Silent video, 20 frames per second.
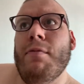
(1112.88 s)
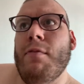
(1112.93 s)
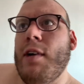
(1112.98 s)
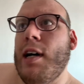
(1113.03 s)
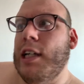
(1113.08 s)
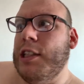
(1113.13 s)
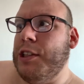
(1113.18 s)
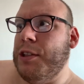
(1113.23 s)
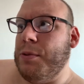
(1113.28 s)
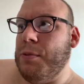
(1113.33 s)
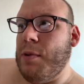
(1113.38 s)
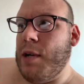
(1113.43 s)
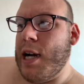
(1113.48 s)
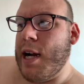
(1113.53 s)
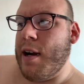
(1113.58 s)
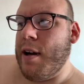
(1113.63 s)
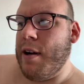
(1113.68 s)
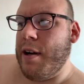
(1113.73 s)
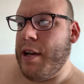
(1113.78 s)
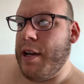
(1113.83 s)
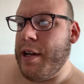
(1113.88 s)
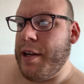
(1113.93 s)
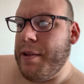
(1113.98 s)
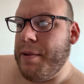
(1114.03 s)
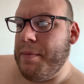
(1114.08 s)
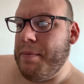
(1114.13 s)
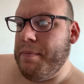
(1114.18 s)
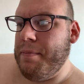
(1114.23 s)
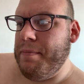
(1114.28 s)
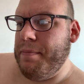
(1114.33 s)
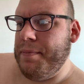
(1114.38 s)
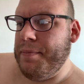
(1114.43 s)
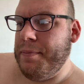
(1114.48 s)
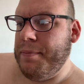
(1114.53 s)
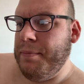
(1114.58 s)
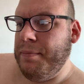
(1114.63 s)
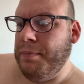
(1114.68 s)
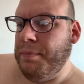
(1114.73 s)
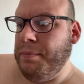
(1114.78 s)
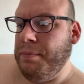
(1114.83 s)
watch The Wire yet.
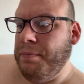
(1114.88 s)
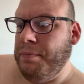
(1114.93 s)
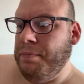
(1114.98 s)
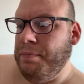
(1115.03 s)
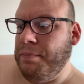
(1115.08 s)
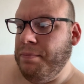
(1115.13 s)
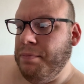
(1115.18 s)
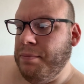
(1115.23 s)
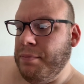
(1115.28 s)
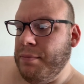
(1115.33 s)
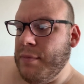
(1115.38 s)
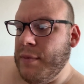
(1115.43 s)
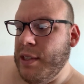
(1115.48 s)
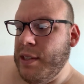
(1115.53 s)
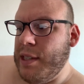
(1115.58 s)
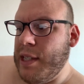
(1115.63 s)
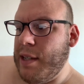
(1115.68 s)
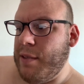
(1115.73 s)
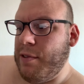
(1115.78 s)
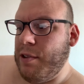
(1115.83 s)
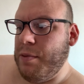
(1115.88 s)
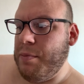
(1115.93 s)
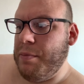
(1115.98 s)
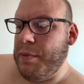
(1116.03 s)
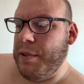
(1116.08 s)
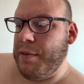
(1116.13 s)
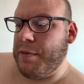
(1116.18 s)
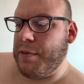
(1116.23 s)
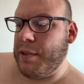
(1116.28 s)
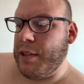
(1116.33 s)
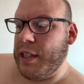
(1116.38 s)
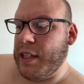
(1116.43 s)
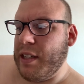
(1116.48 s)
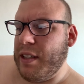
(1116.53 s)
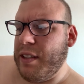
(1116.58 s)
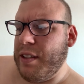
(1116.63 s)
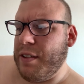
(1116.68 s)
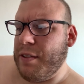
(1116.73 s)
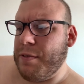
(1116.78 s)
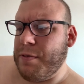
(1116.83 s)
That wouldn't be for like
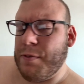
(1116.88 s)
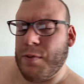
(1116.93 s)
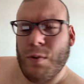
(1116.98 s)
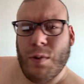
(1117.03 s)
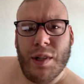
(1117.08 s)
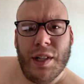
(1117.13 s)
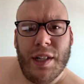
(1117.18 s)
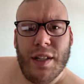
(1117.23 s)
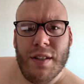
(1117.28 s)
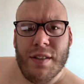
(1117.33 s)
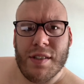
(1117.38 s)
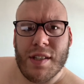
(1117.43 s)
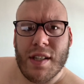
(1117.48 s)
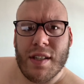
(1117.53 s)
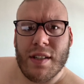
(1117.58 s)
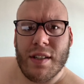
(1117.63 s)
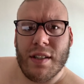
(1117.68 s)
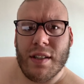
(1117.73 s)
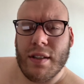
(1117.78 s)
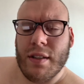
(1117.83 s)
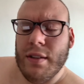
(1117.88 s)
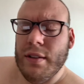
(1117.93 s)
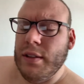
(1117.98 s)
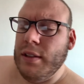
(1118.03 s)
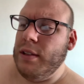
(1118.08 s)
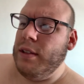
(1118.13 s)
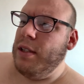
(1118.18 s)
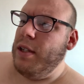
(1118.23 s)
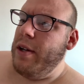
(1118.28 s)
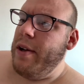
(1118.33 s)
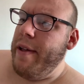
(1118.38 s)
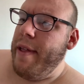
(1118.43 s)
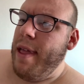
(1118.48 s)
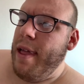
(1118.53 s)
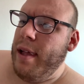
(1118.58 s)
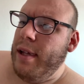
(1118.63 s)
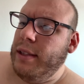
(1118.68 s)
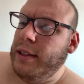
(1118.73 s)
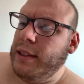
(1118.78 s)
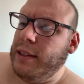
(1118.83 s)
another 4 years, I think.
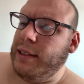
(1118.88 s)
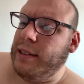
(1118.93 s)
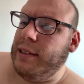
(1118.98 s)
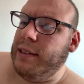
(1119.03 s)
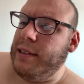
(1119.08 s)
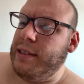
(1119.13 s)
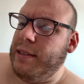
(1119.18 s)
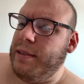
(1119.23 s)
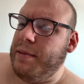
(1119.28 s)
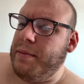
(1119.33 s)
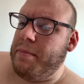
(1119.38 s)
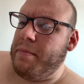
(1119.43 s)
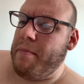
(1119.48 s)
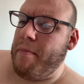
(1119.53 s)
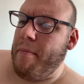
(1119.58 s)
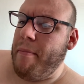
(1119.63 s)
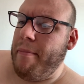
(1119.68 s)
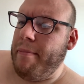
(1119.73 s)
Um,